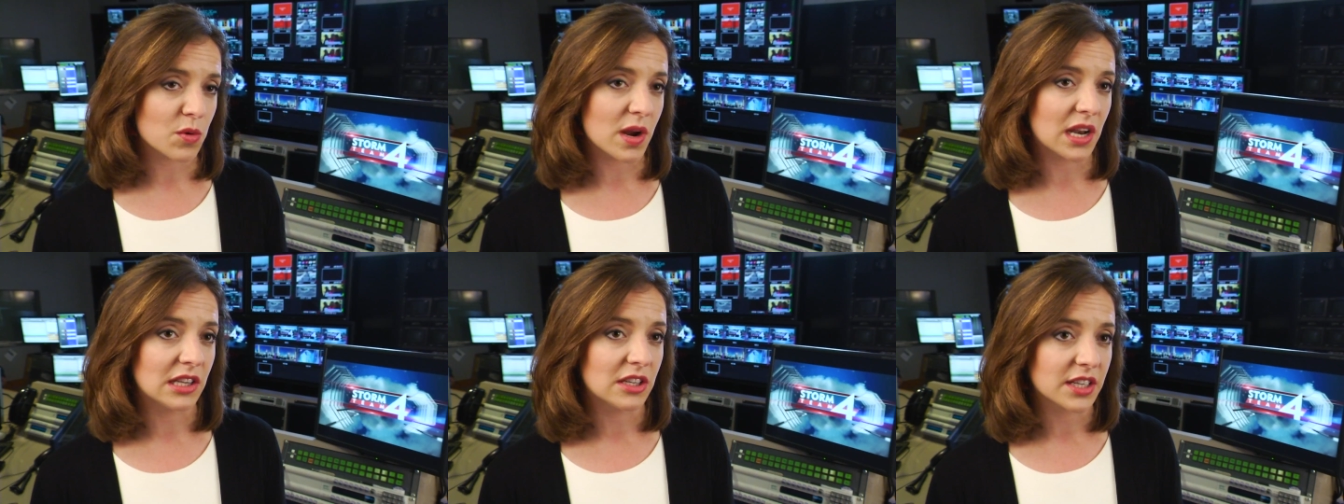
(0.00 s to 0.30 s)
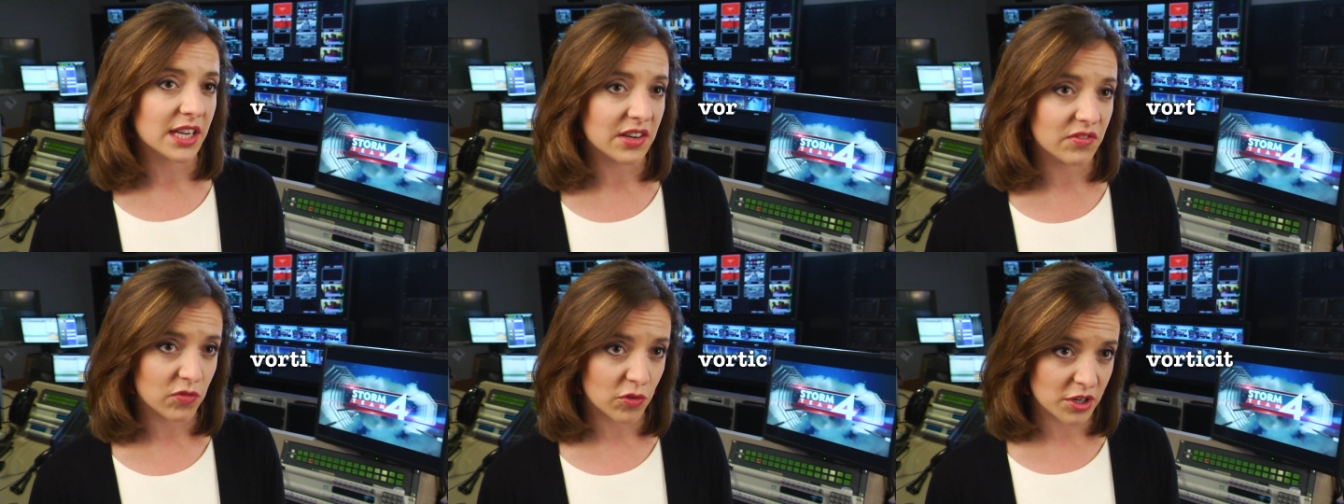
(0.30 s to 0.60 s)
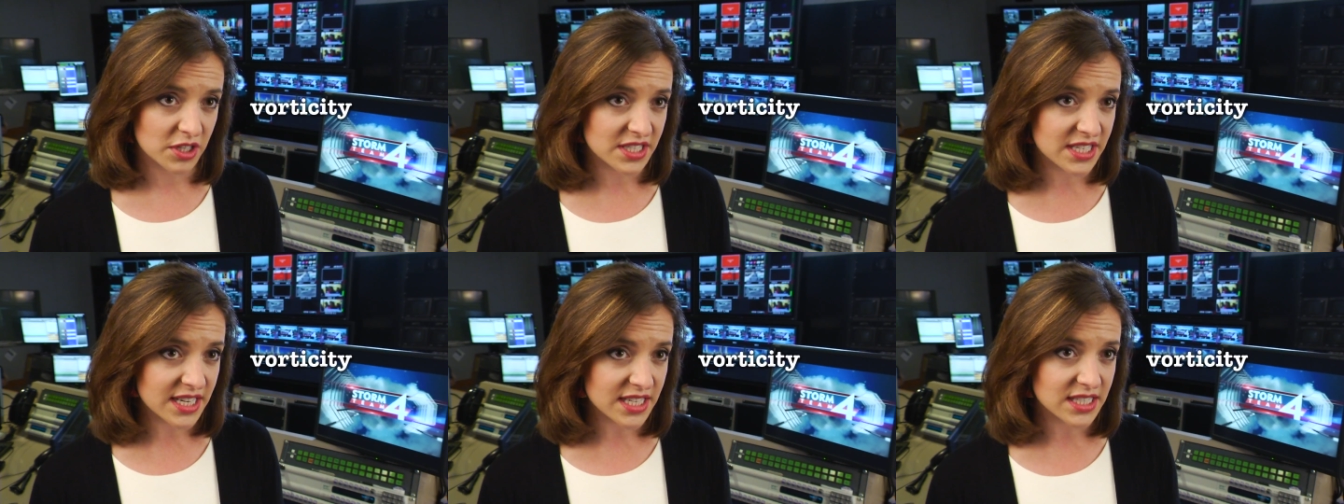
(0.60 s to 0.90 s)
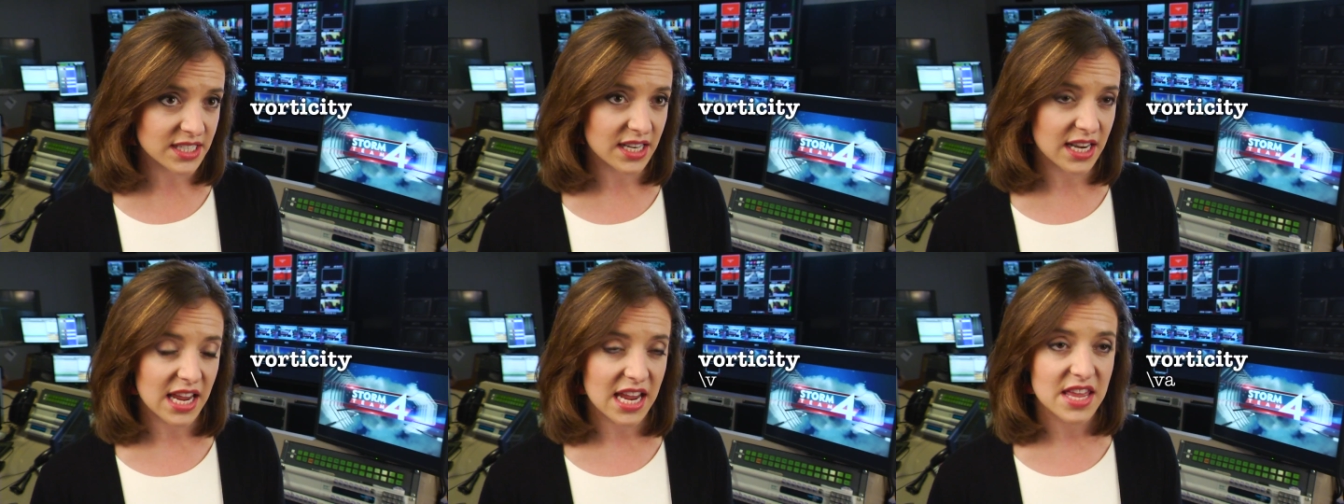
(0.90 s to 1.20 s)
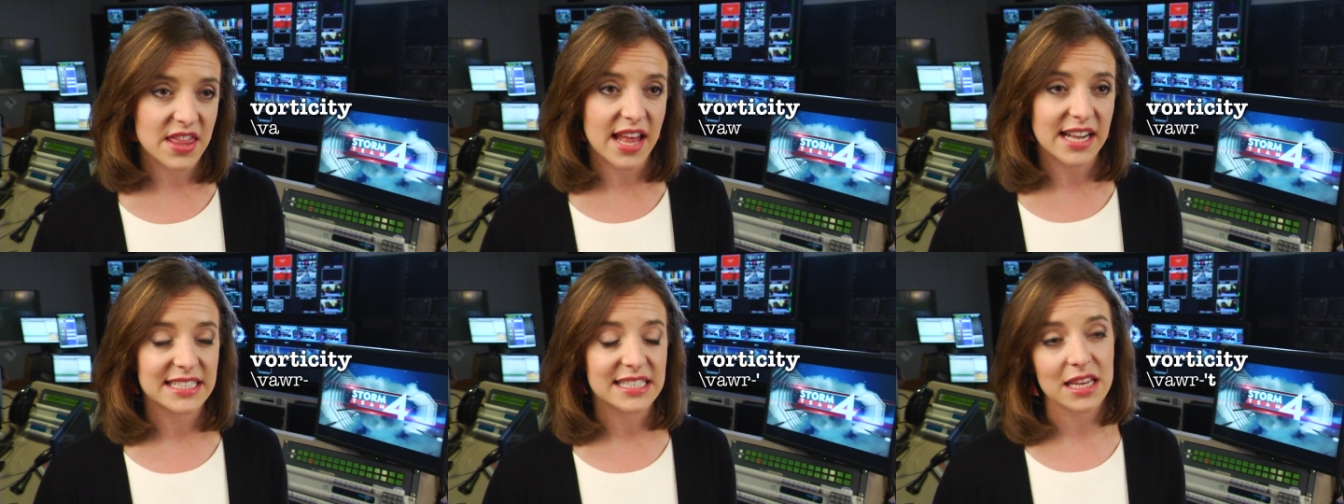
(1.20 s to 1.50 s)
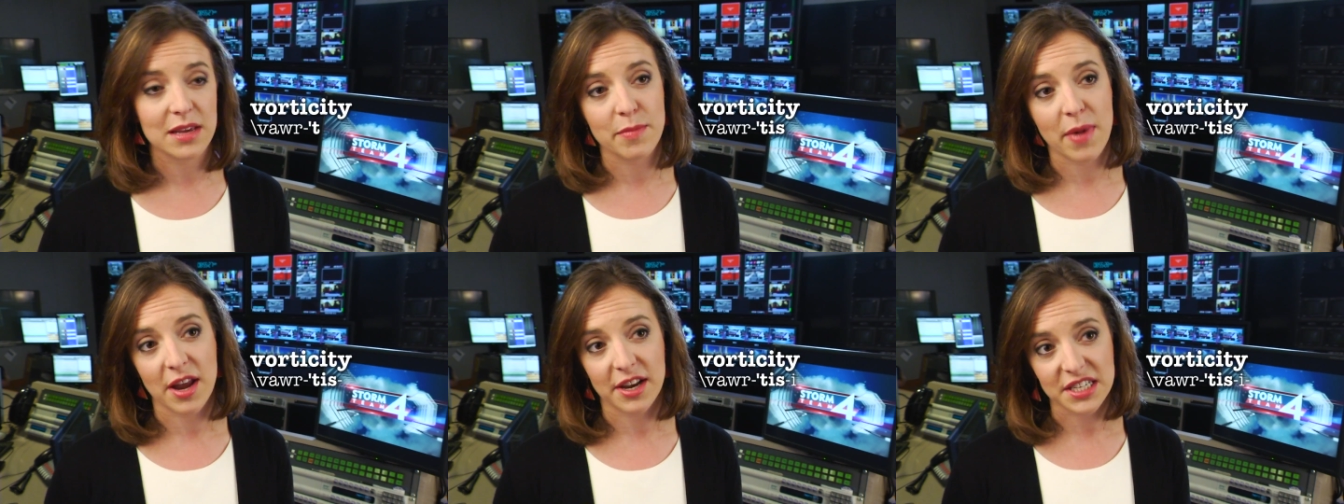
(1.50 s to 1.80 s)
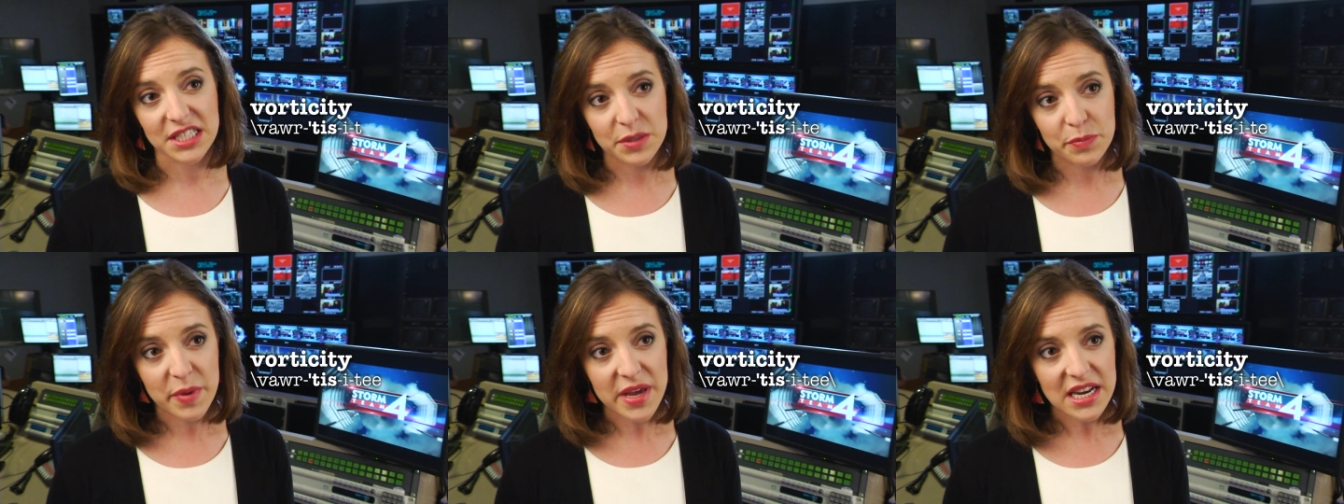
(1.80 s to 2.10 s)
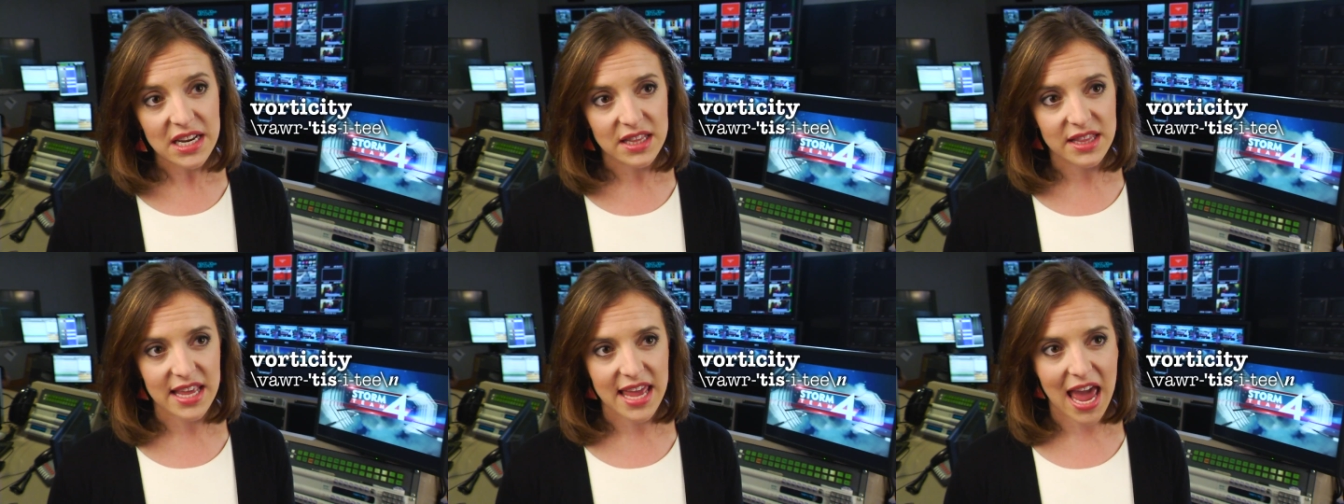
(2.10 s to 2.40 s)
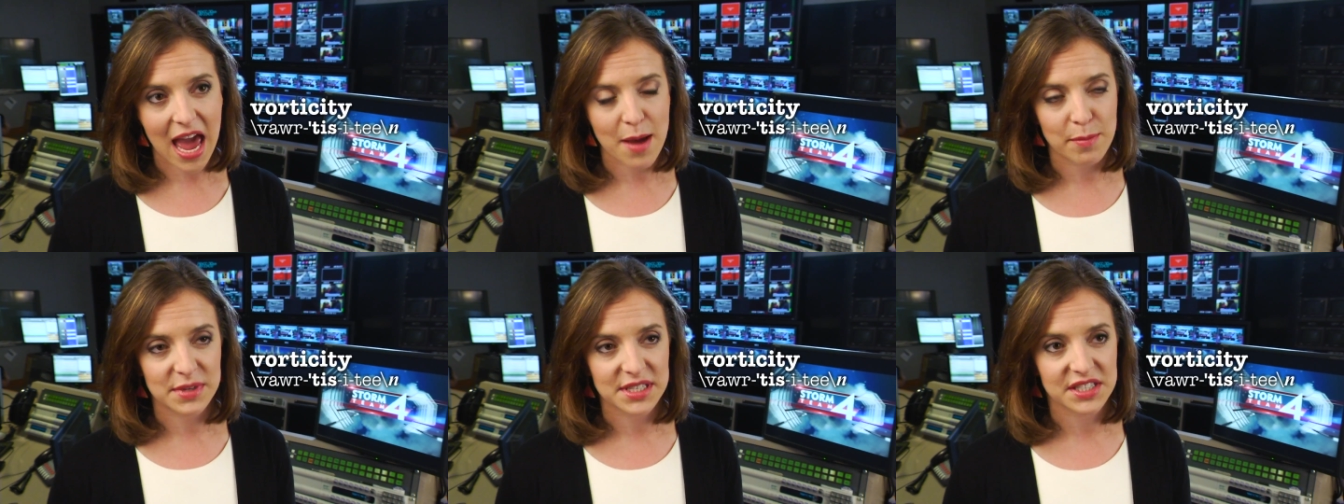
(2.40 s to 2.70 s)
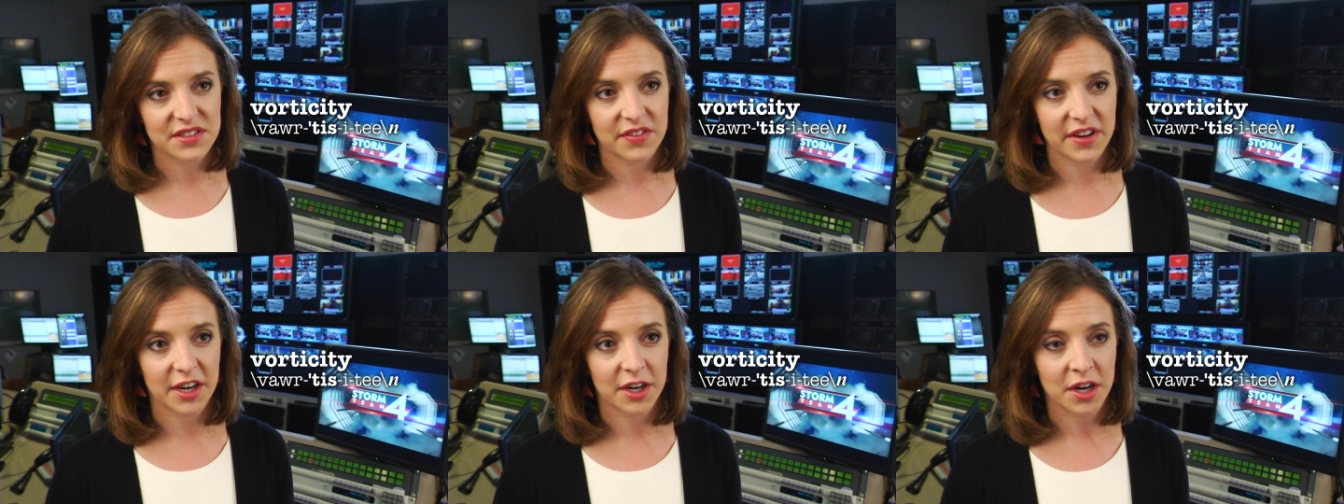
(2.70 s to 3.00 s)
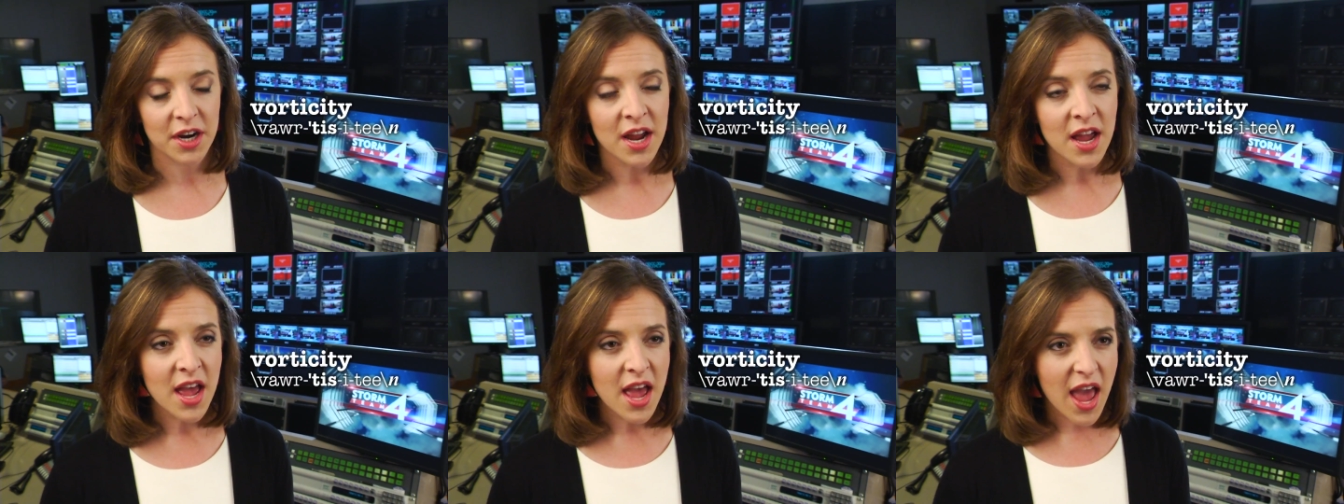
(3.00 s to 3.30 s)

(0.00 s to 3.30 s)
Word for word: want to look at vorticity, and that's the amount of spin in the atmosphere,